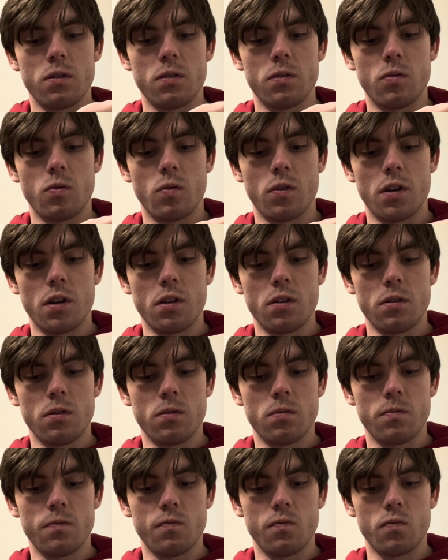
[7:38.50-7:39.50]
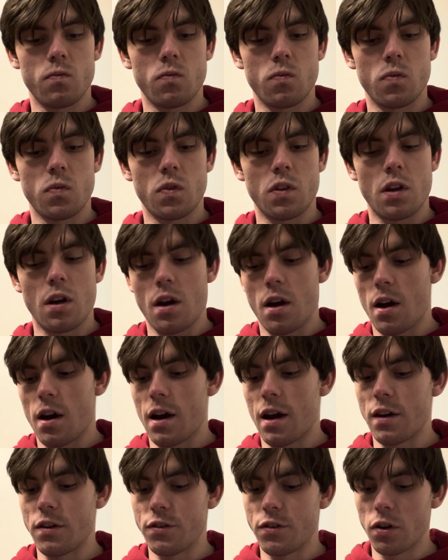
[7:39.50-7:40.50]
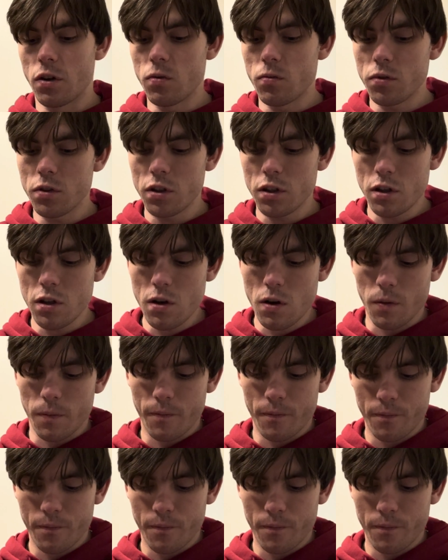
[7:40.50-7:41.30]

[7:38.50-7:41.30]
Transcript: well, I don't really know.